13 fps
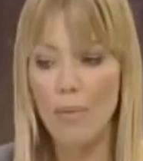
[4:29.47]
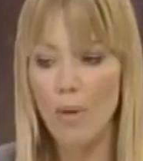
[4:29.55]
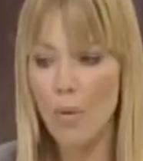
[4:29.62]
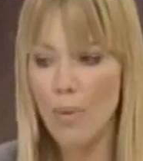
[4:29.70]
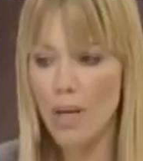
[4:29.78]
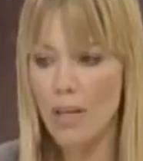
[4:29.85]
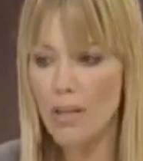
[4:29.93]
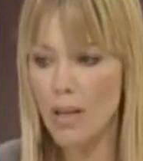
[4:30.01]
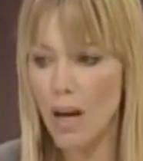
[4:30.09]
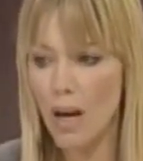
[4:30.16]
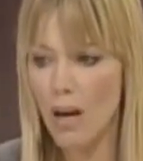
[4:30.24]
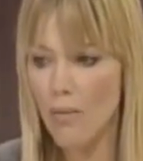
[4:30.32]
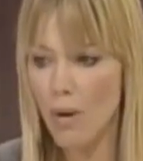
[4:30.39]
Not because
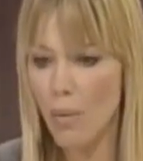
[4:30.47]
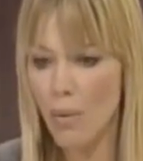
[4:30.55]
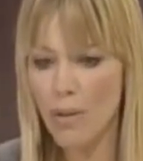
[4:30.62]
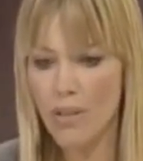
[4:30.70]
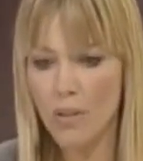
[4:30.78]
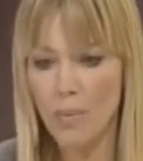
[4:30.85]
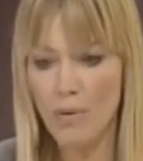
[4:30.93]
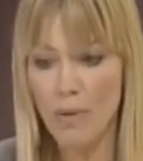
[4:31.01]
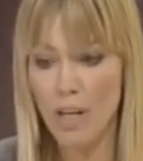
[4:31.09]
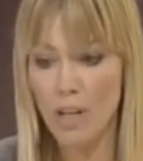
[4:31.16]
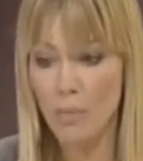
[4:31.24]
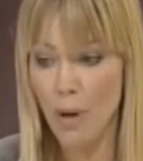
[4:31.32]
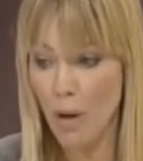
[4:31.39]
I wanted to be
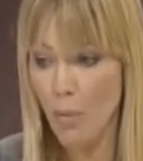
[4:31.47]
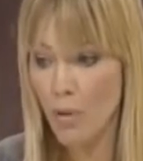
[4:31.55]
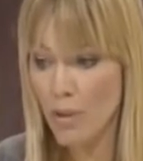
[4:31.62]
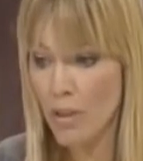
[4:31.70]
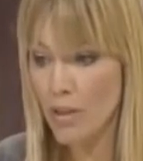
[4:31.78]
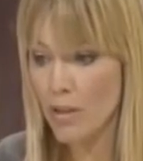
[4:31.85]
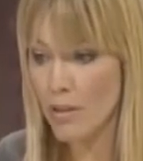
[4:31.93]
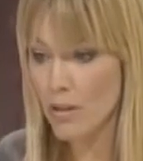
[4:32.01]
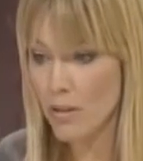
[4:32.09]
rich, but I wanted